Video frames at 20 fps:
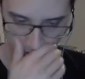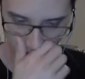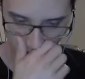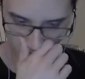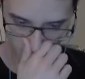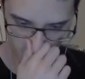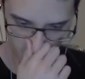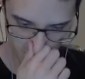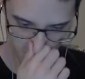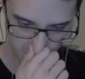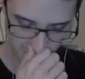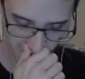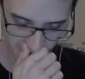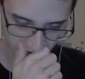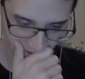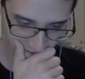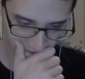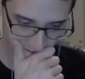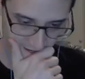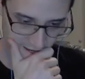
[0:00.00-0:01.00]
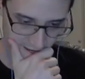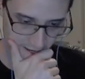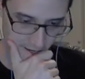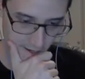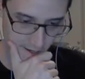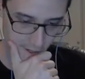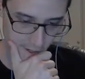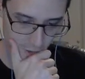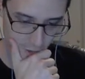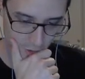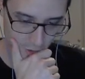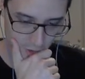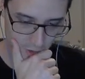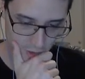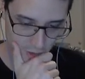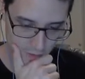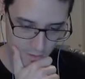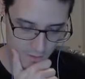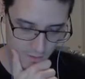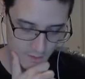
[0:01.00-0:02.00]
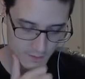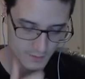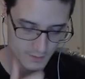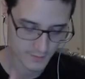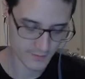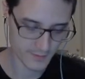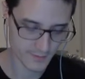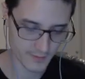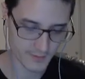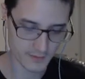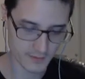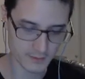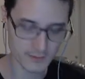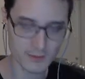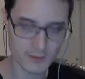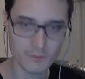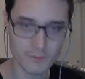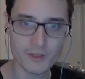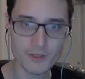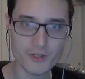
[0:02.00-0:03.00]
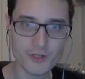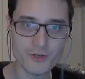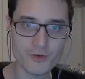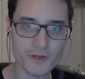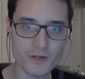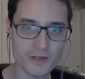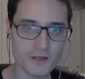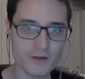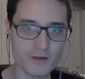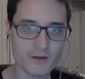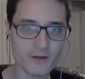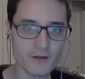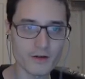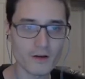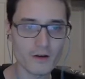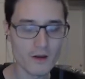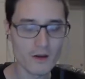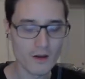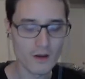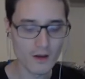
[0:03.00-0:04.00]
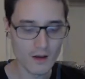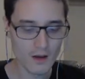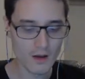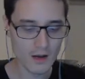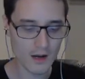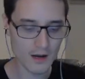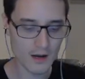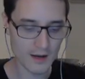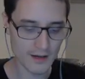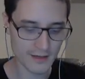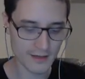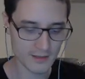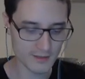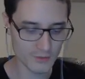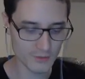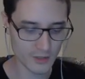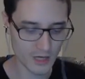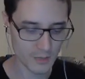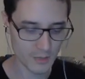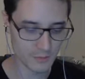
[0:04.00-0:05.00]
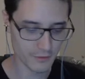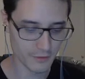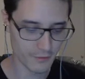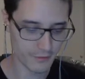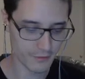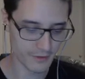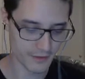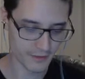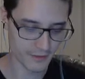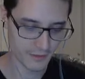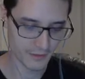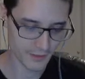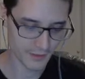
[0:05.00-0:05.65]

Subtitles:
Okay, now it's a little bit trickier. I can do a couple things.